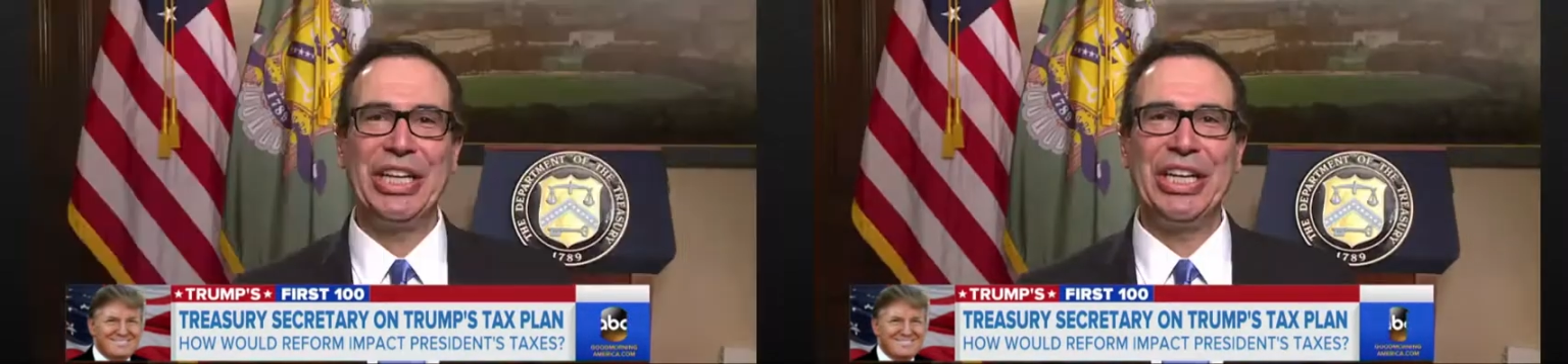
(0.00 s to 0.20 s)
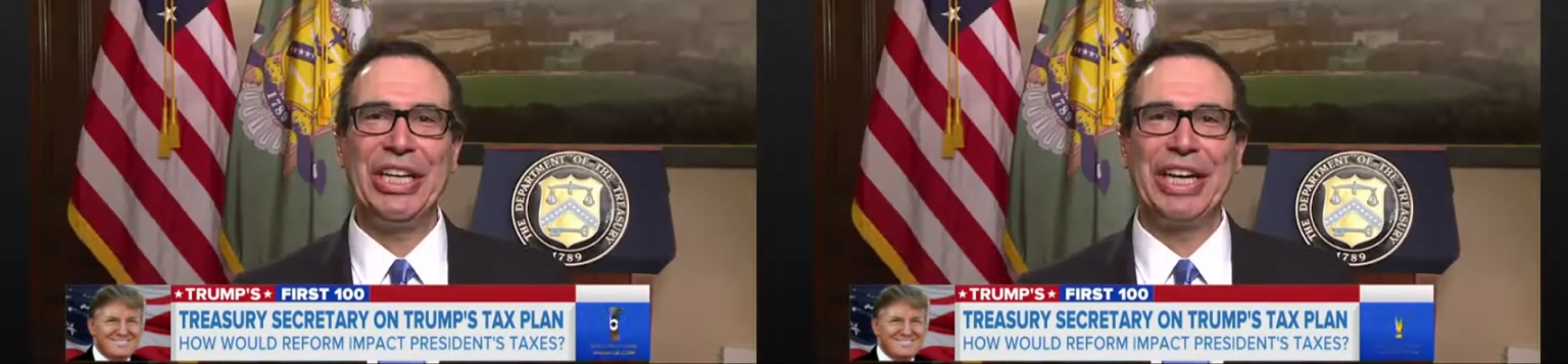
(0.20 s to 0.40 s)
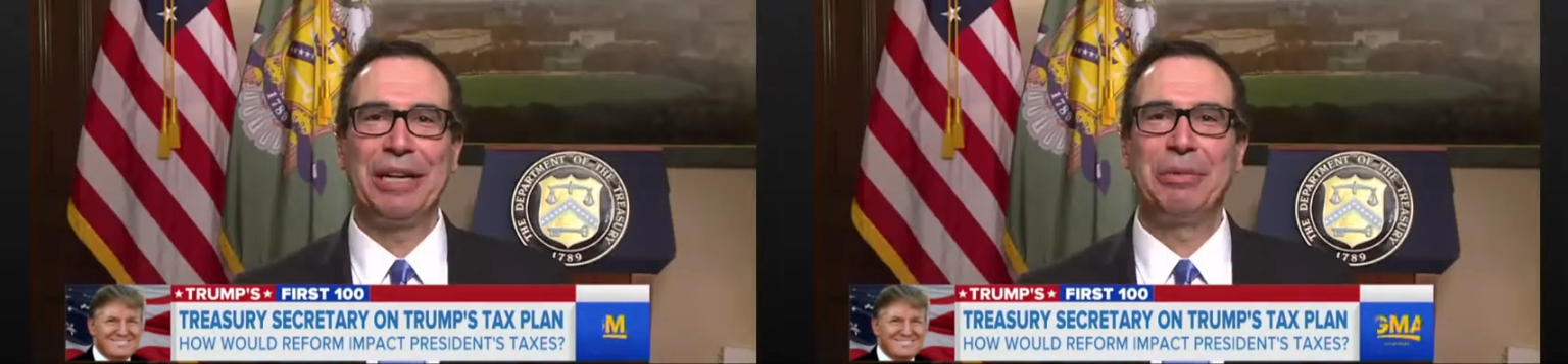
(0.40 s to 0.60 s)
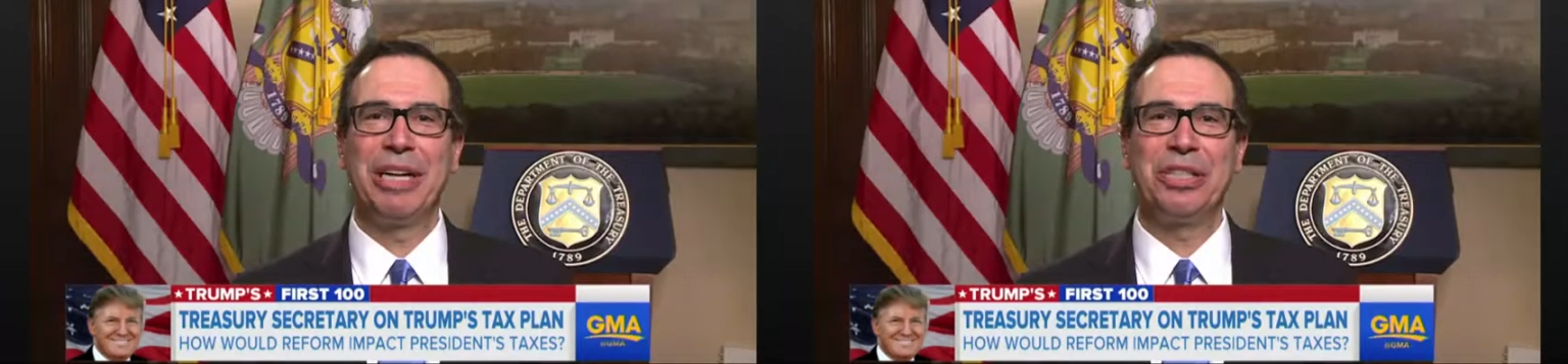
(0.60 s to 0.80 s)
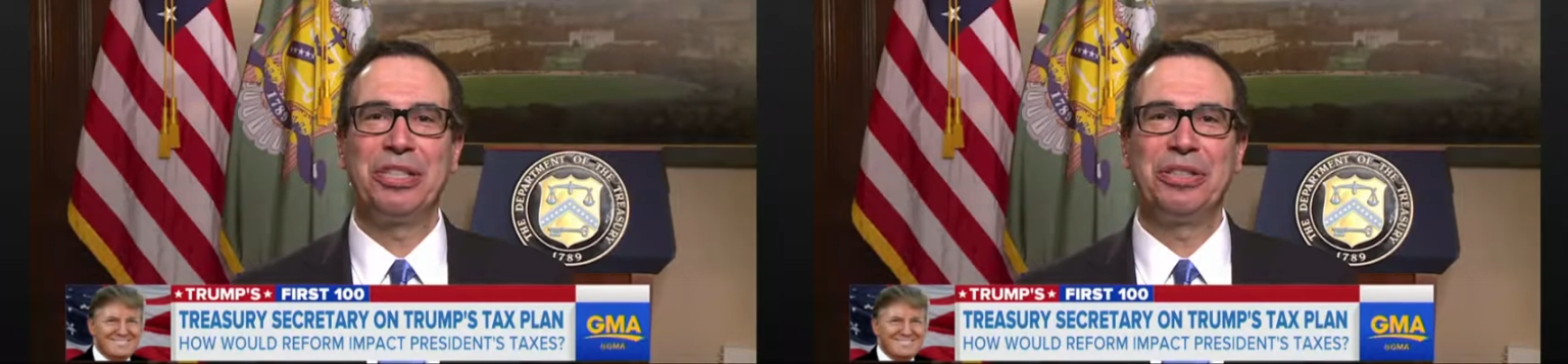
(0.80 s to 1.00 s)
Again, I'm
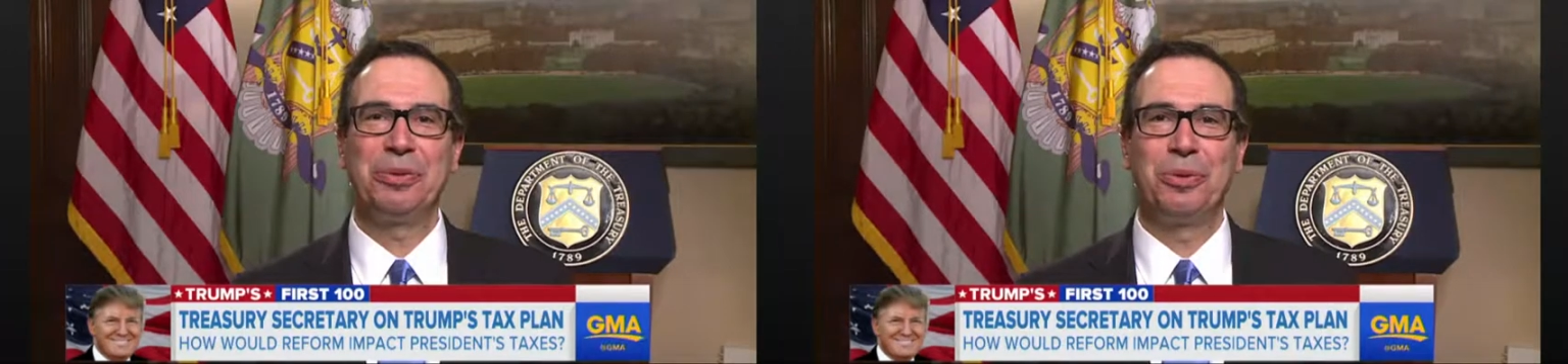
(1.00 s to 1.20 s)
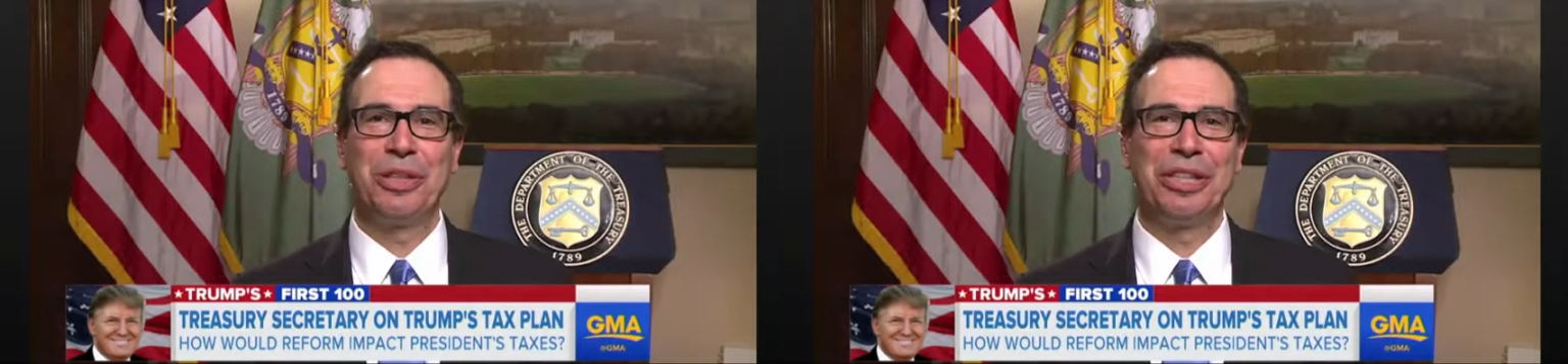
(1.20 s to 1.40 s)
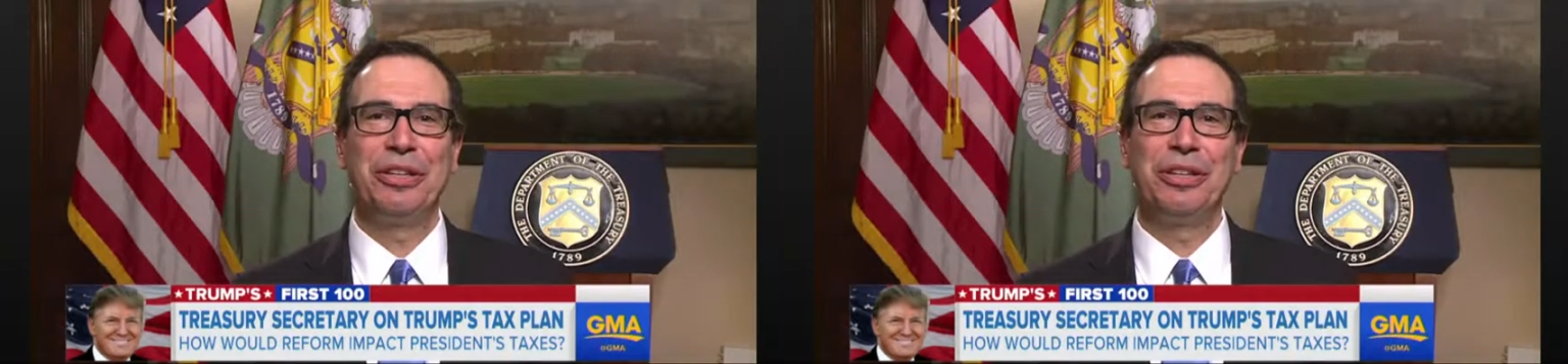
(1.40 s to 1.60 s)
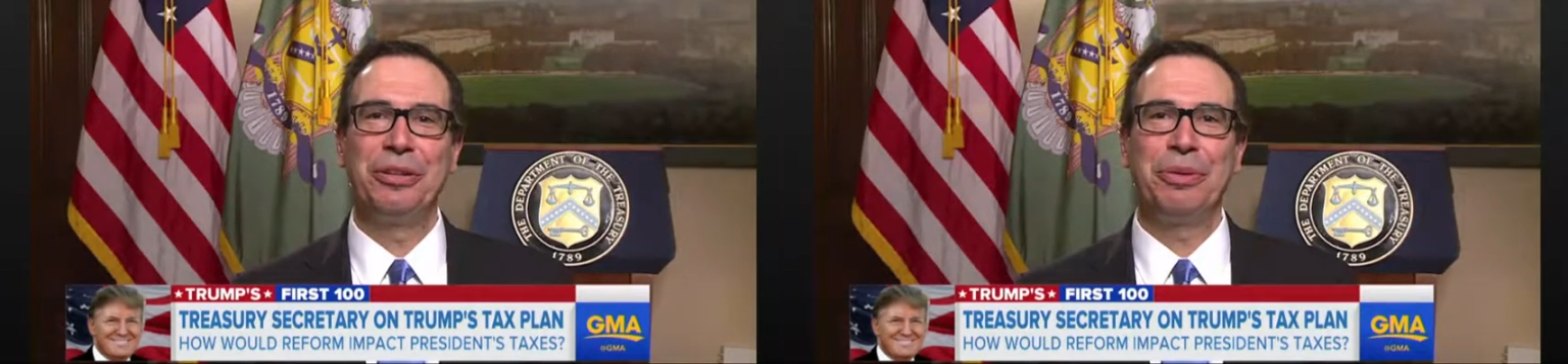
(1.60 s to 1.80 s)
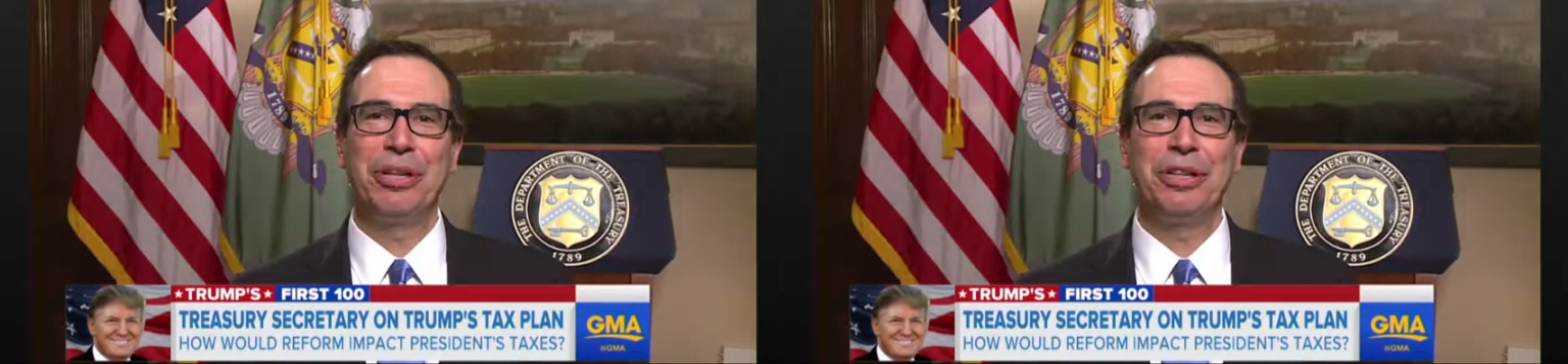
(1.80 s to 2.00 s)
not sure.
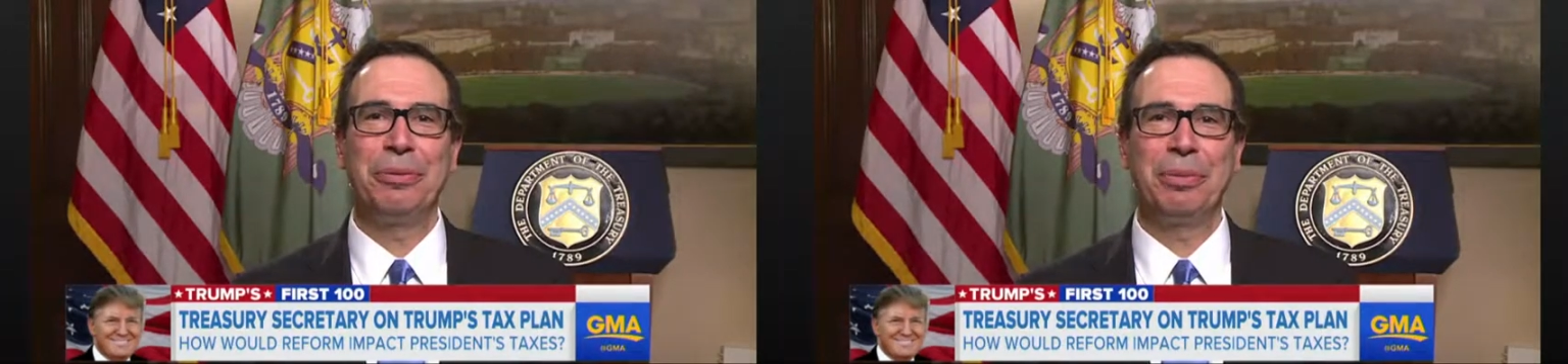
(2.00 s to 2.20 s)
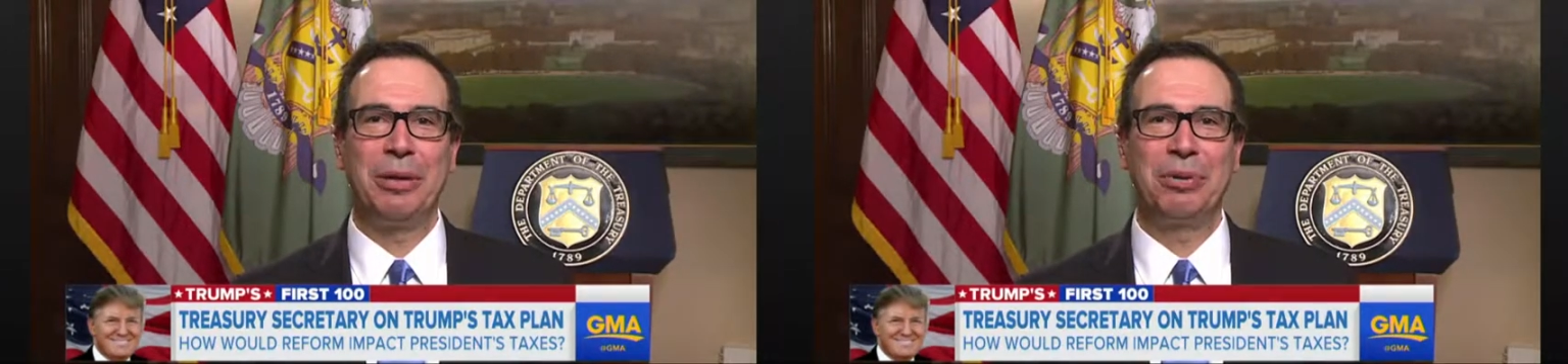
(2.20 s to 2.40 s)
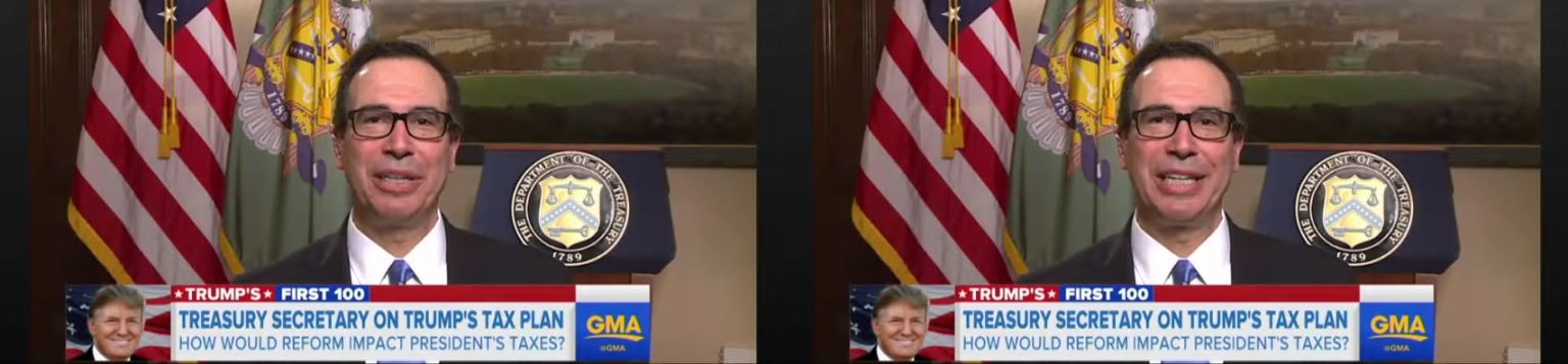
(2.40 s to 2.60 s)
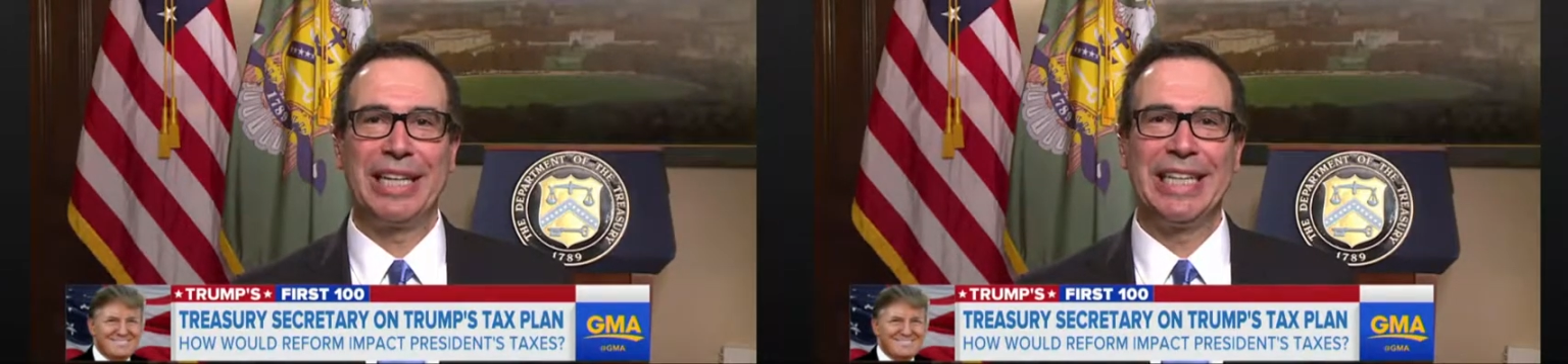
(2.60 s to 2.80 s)
The American public